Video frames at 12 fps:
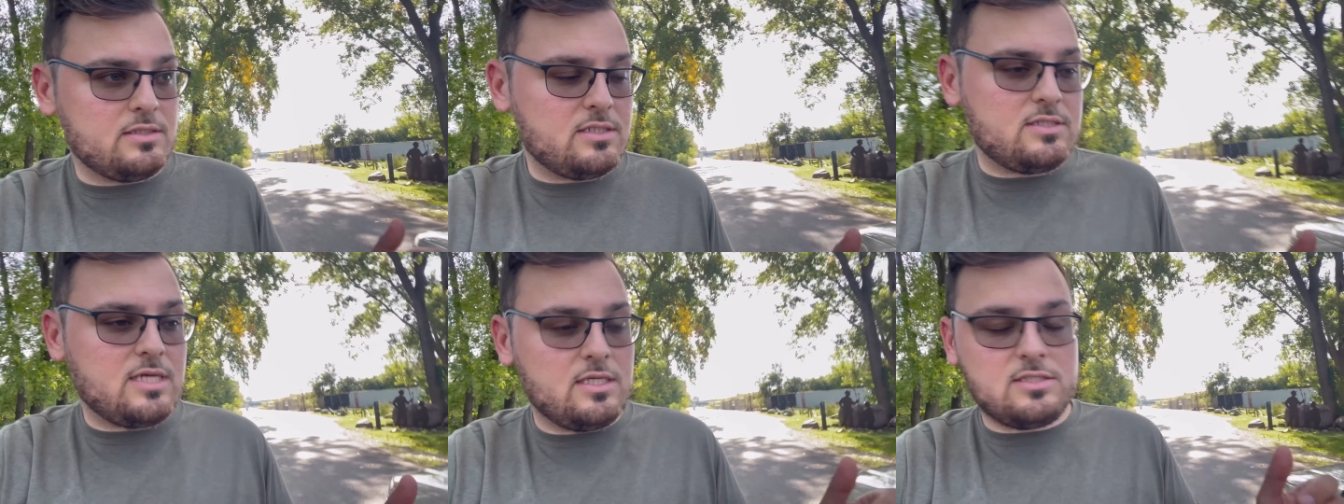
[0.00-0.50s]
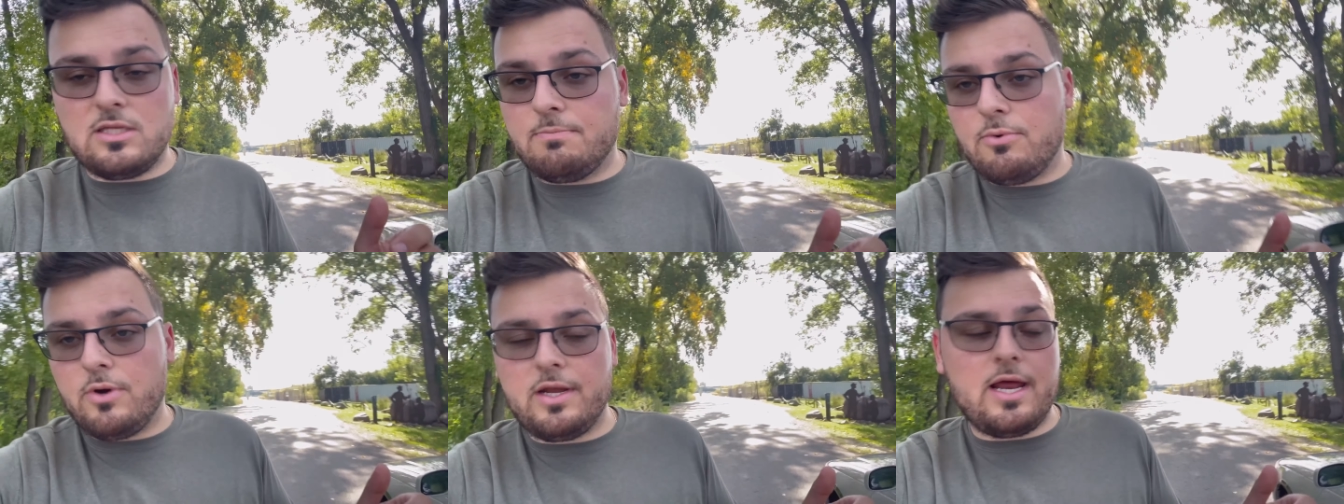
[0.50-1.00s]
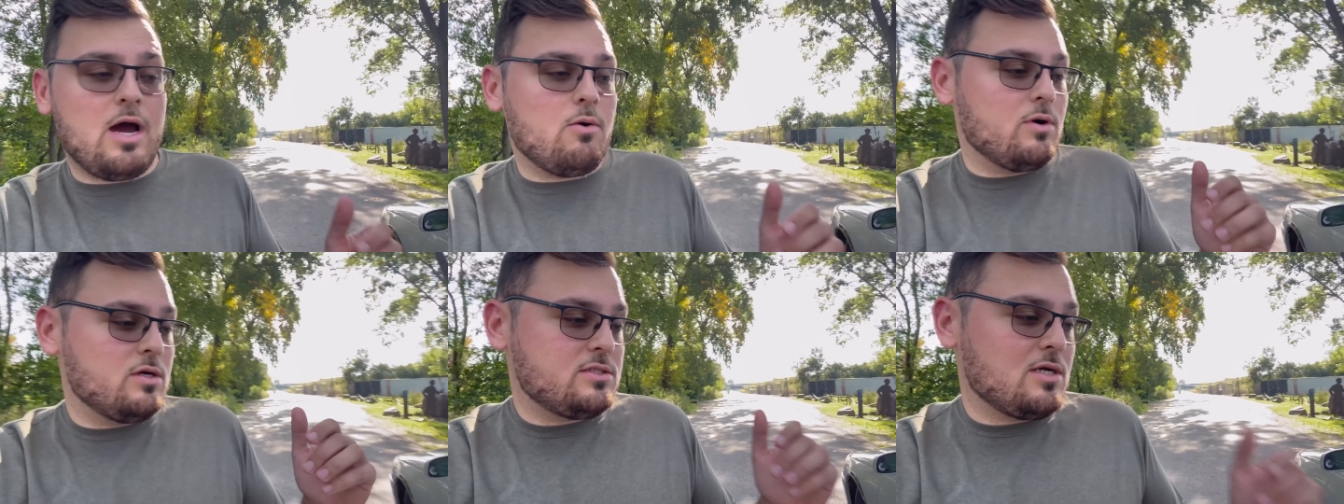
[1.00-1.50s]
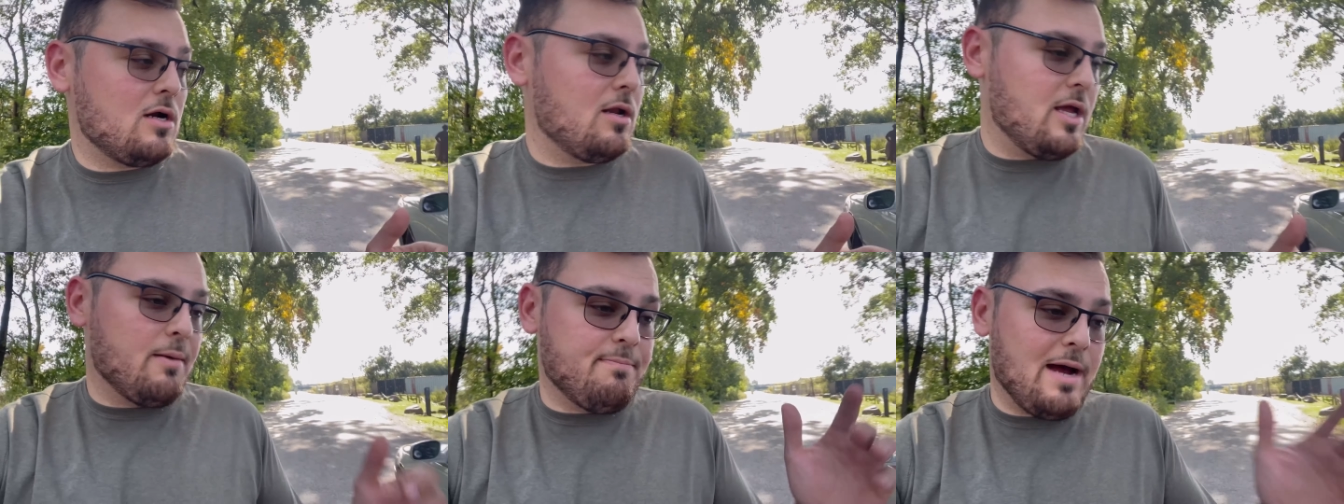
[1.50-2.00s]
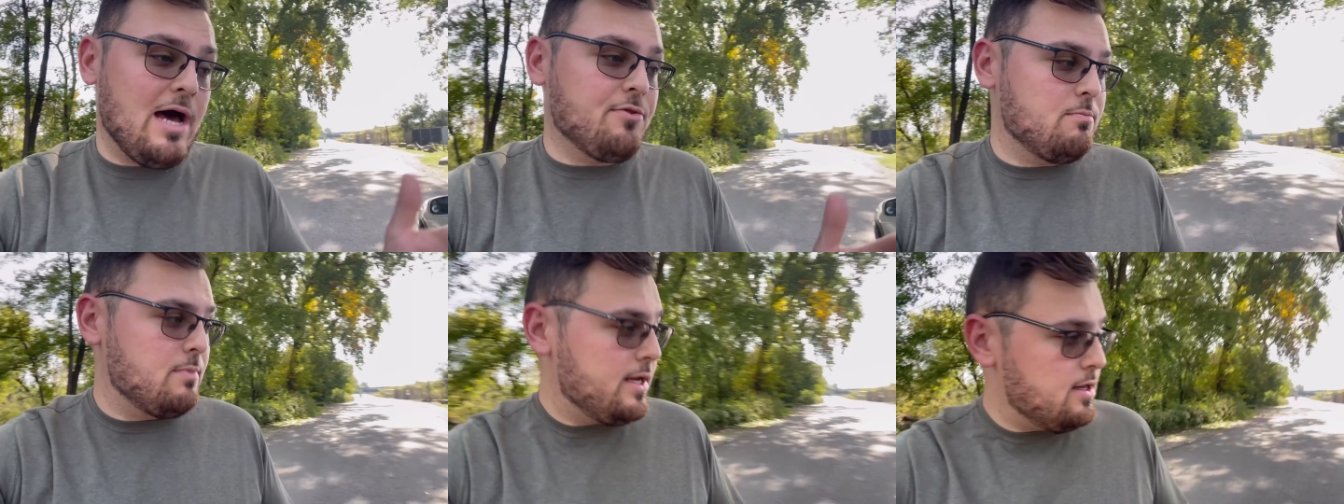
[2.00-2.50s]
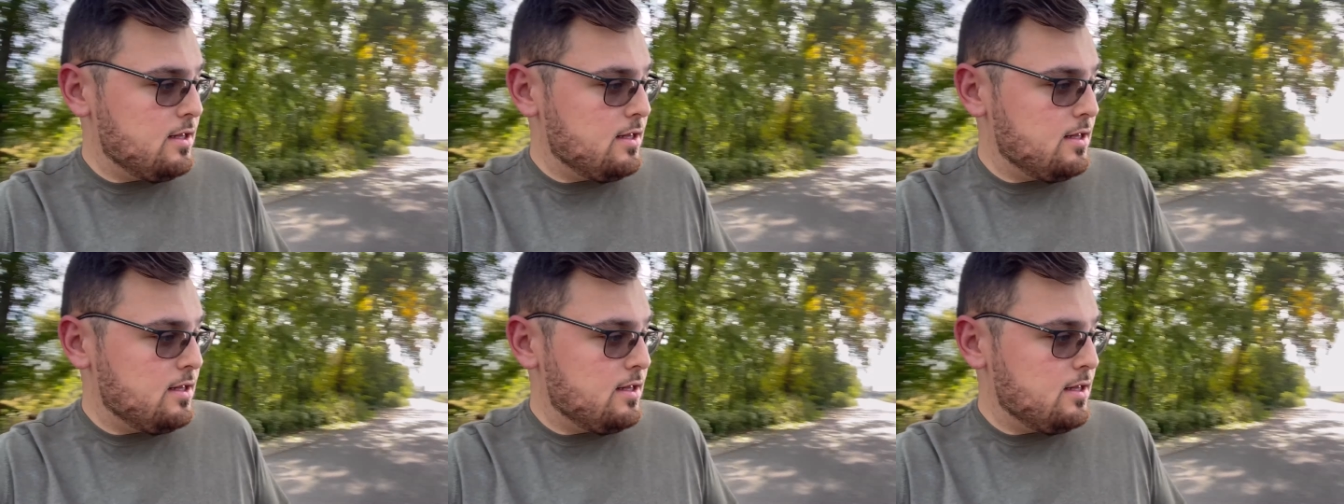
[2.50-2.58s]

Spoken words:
it's getting to the point now where it's starting to like bother me.